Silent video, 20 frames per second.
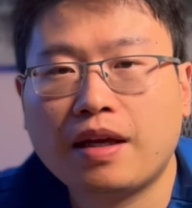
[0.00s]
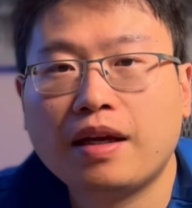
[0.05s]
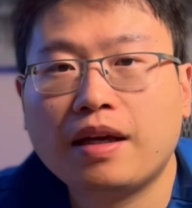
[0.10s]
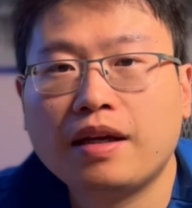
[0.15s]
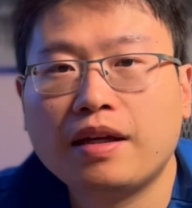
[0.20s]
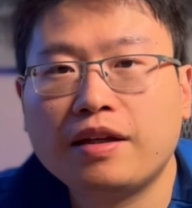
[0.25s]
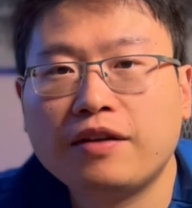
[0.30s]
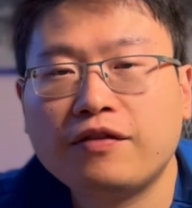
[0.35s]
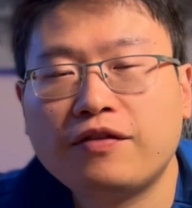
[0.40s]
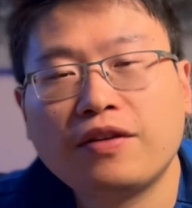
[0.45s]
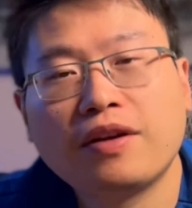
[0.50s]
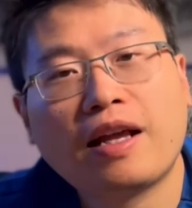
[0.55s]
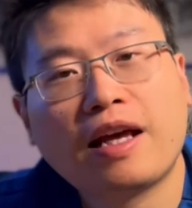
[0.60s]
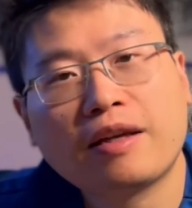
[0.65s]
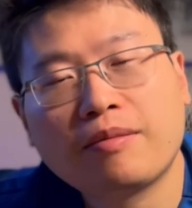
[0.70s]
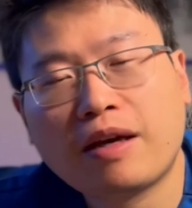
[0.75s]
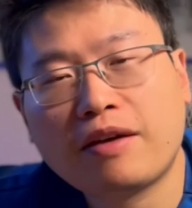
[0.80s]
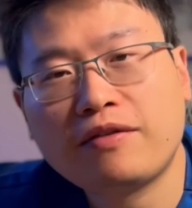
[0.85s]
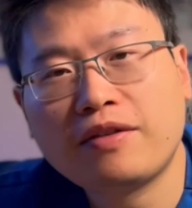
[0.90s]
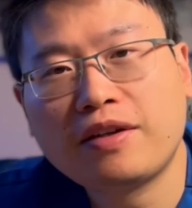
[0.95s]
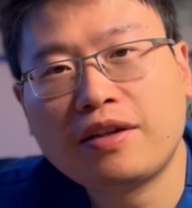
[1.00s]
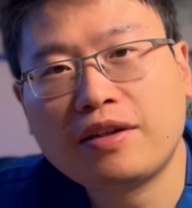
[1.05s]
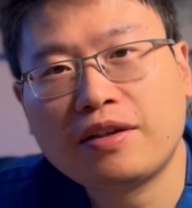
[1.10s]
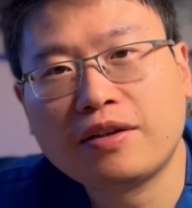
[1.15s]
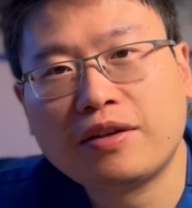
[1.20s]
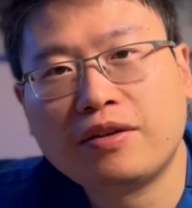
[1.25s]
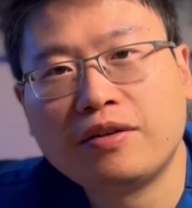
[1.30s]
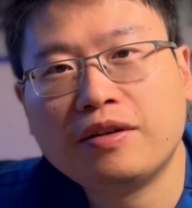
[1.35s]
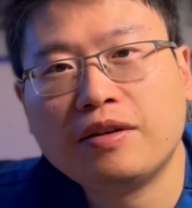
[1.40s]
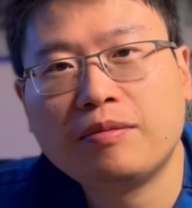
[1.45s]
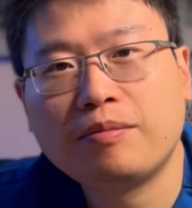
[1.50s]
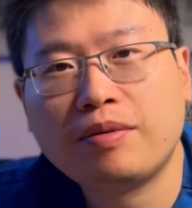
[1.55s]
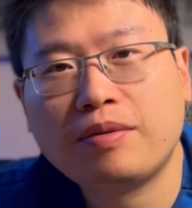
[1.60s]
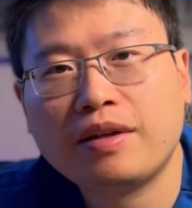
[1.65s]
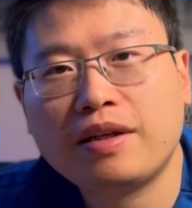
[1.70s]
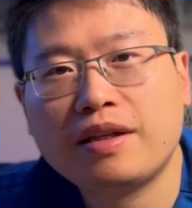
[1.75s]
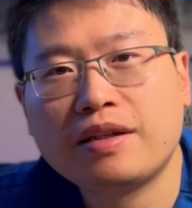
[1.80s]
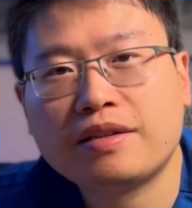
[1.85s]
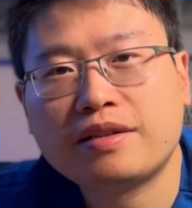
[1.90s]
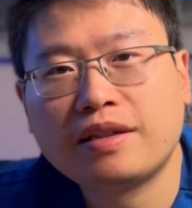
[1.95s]
If you like my video,
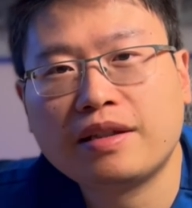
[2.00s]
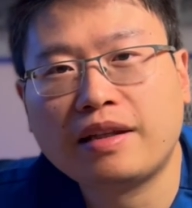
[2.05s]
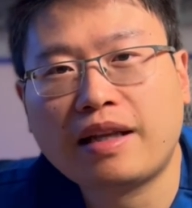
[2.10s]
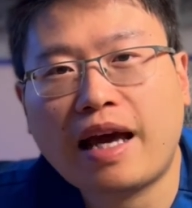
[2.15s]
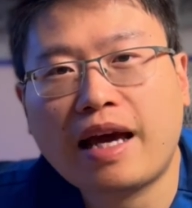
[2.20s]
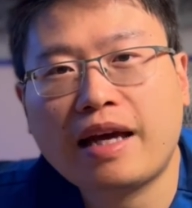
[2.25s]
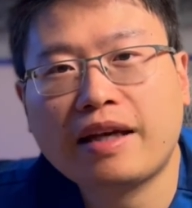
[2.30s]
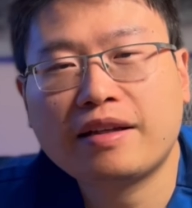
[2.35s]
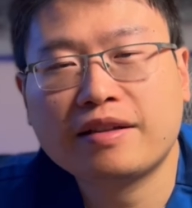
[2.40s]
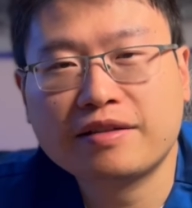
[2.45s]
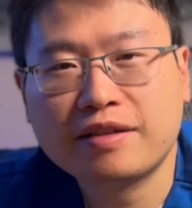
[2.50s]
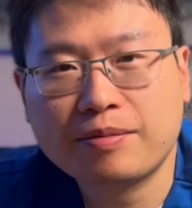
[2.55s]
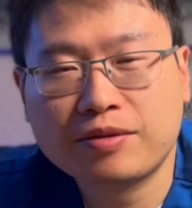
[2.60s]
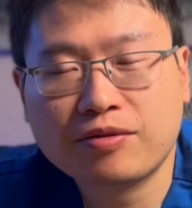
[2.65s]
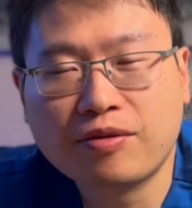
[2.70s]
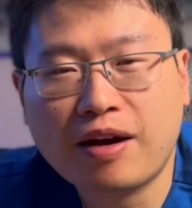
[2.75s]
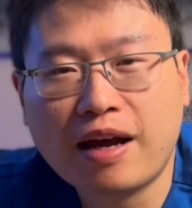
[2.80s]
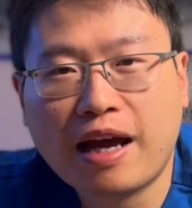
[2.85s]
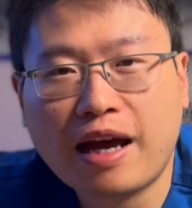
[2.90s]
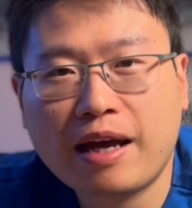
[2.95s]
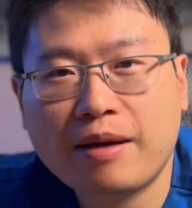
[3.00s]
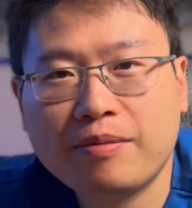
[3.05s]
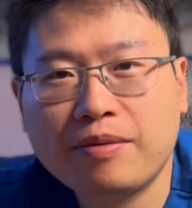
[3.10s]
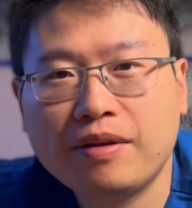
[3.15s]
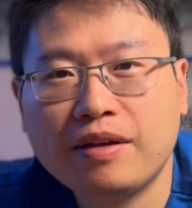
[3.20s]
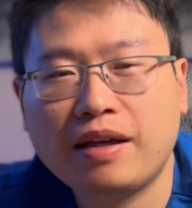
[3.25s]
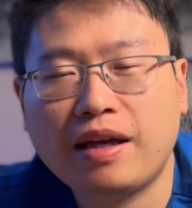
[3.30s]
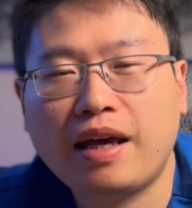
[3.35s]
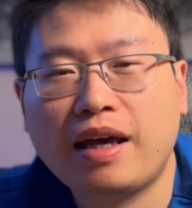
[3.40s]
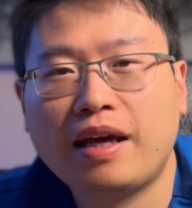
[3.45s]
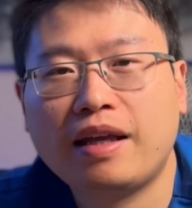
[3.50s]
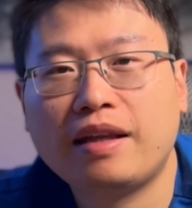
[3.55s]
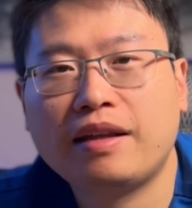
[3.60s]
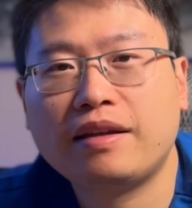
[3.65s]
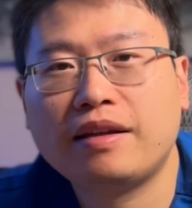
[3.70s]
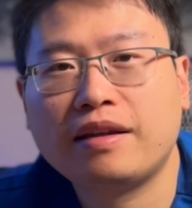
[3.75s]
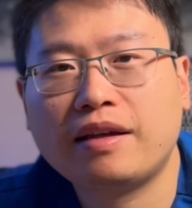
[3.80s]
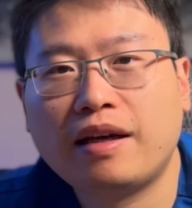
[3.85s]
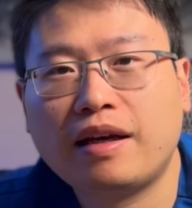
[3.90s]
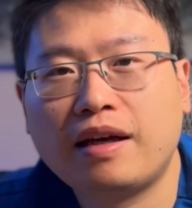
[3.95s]
please like and subscribe and
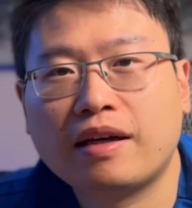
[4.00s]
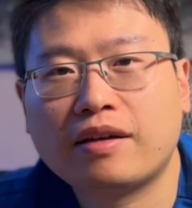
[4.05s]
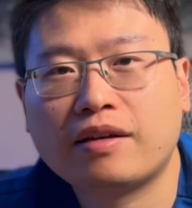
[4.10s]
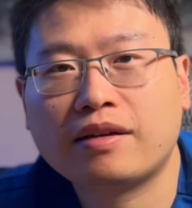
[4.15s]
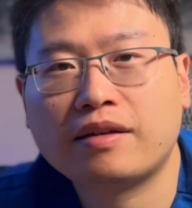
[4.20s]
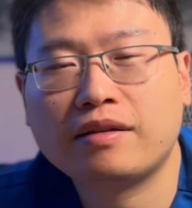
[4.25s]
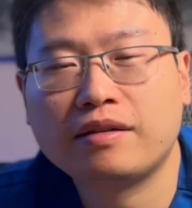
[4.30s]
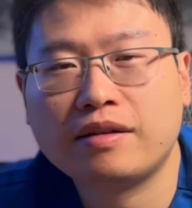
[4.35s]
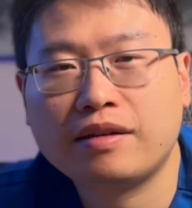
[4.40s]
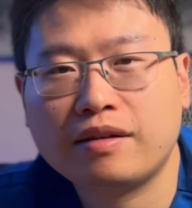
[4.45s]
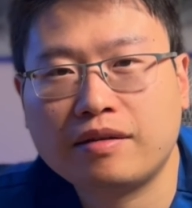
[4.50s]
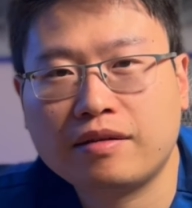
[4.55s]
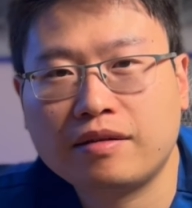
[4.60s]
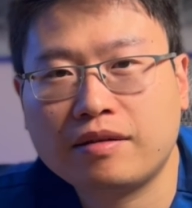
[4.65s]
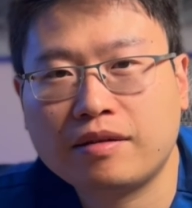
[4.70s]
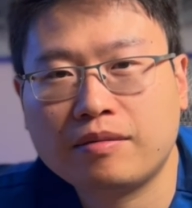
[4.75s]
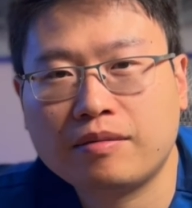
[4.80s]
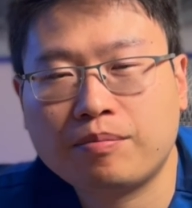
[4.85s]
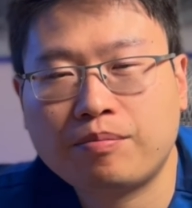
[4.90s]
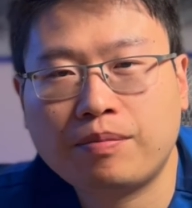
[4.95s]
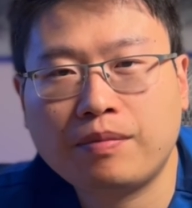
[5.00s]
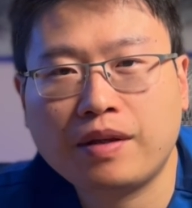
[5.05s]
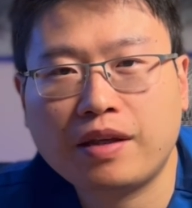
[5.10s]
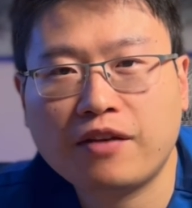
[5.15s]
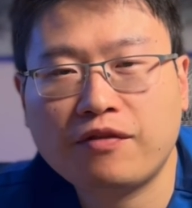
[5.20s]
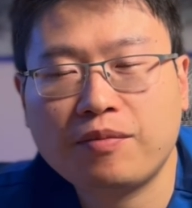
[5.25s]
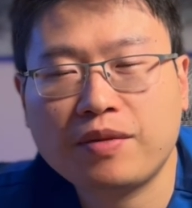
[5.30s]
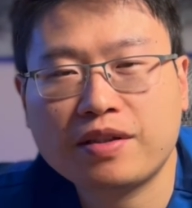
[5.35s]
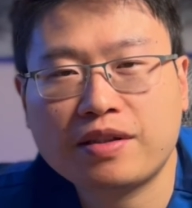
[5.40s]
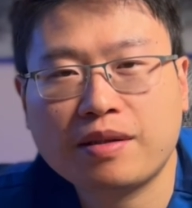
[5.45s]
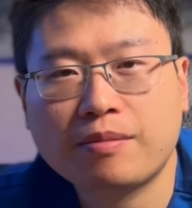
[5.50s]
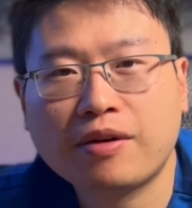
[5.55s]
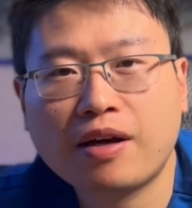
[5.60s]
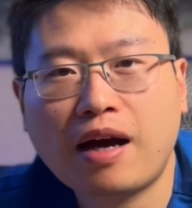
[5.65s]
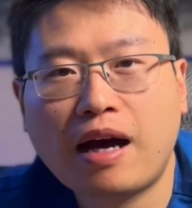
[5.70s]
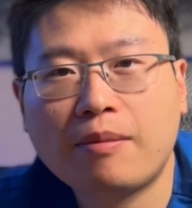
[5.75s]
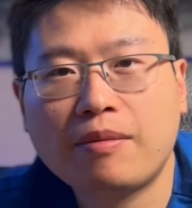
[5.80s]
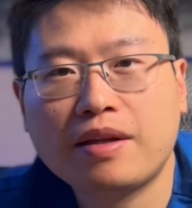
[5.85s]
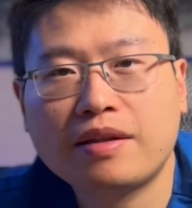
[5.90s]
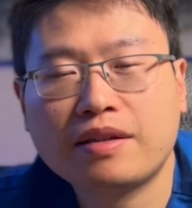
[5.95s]
give me some
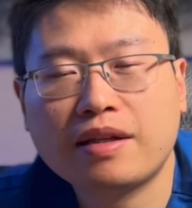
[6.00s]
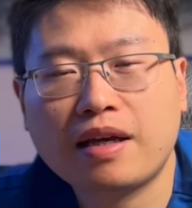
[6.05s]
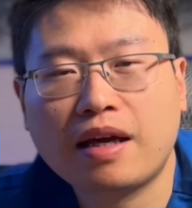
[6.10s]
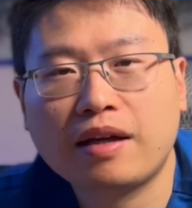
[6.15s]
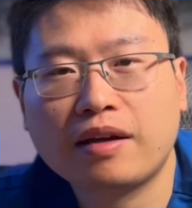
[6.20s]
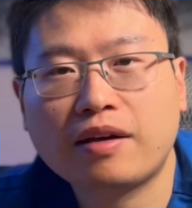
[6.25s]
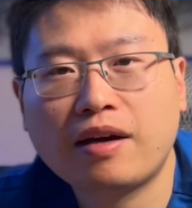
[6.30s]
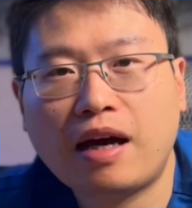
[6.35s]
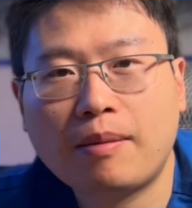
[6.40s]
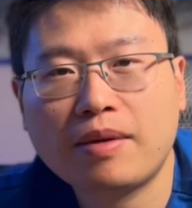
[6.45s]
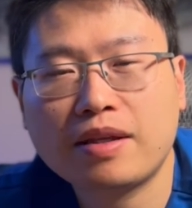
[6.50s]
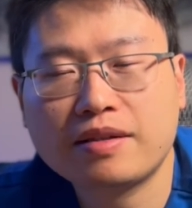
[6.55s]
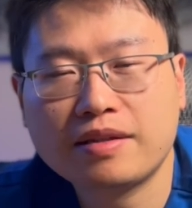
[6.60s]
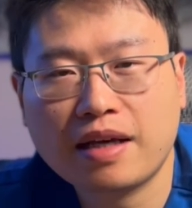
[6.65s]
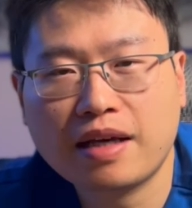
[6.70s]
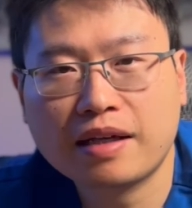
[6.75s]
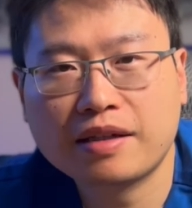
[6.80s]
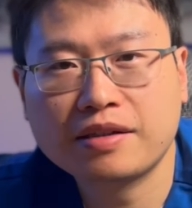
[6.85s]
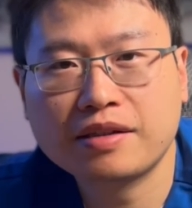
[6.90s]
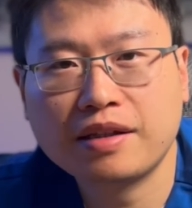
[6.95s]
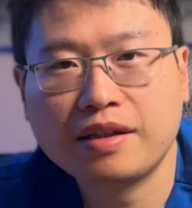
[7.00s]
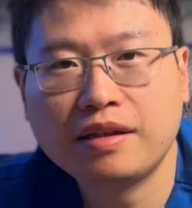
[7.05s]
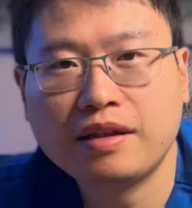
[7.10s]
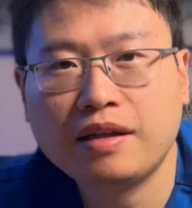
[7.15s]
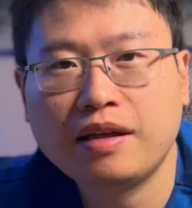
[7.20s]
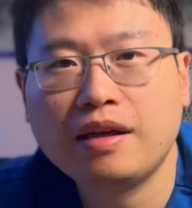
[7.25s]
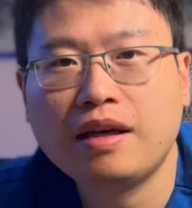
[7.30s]
comments on the comment section.